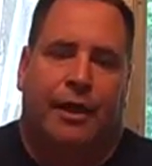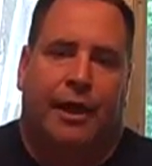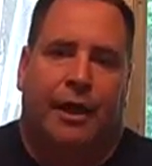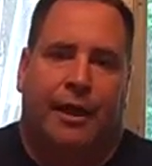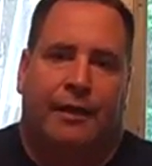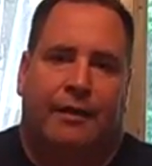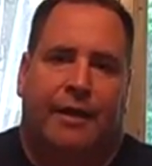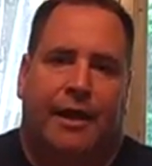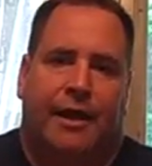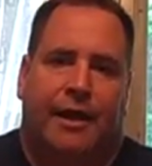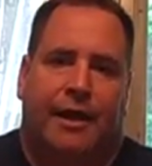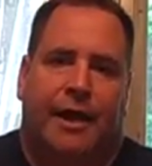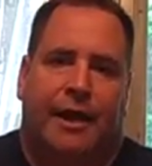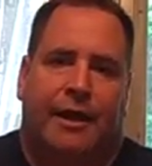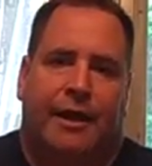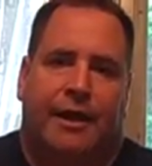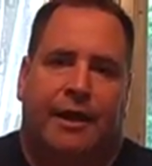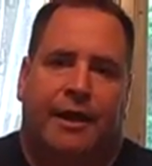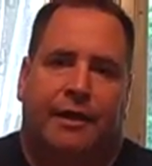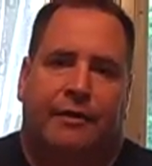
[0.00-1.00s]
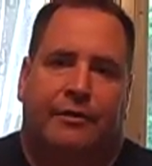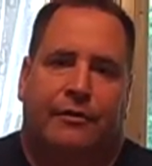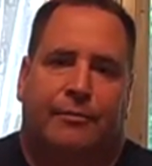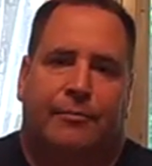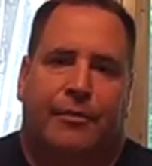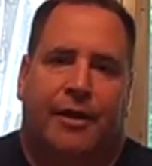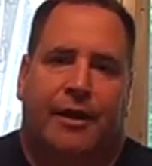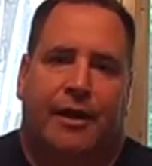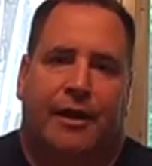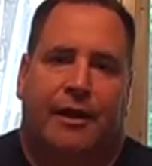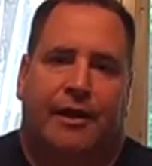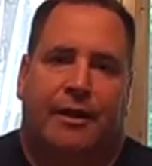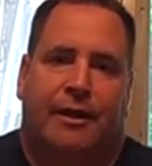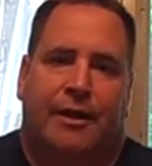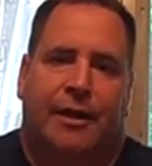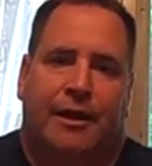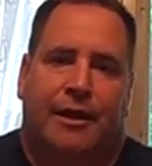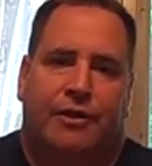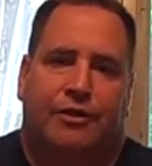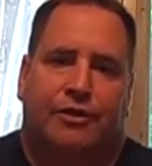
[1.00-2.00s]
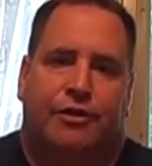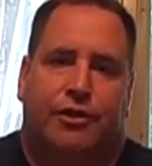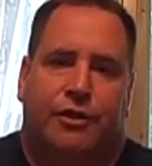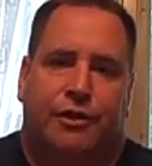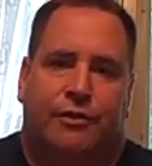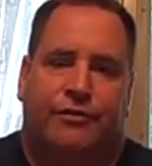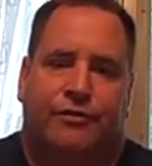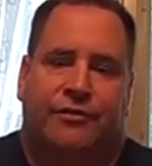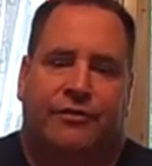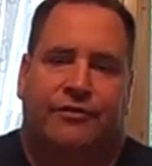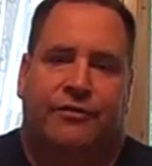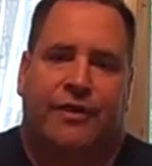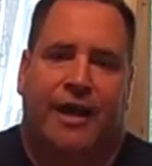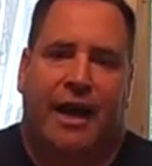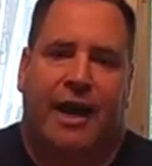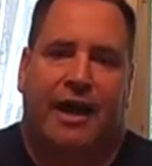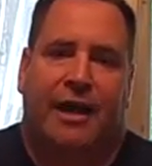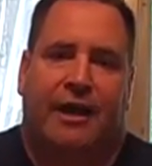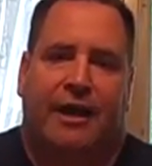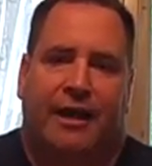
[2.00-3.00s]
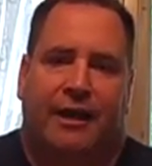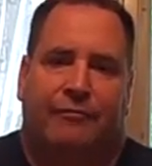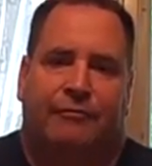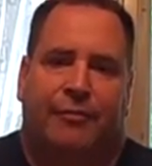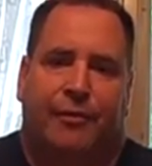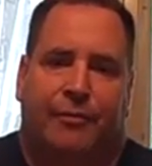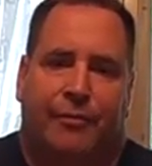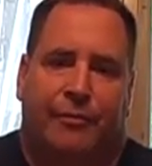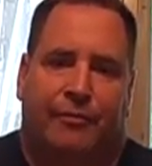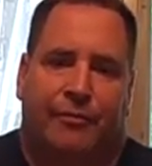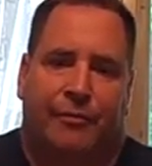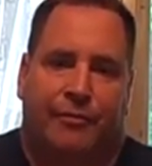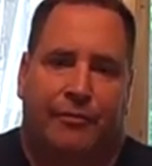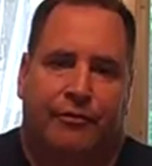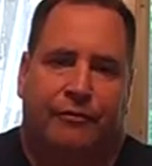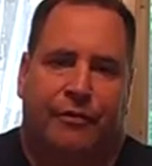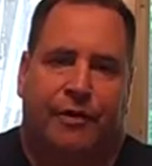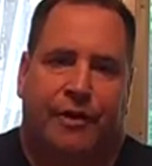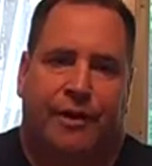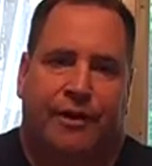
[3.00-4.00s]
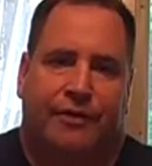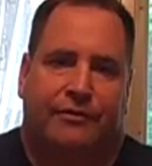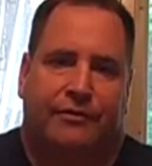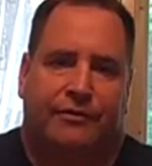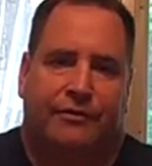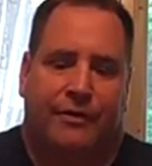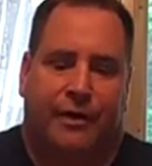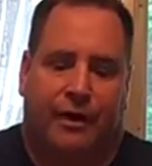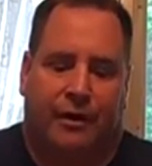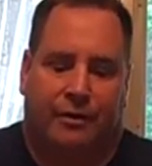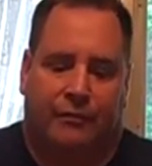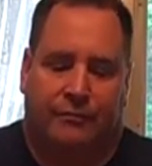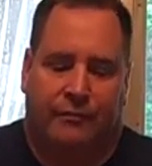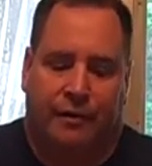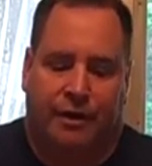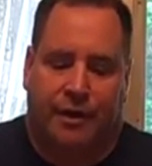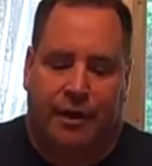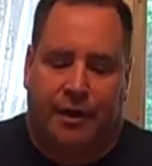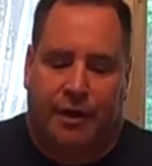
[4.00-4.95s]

and that kind of hindered probably each society from improving itself.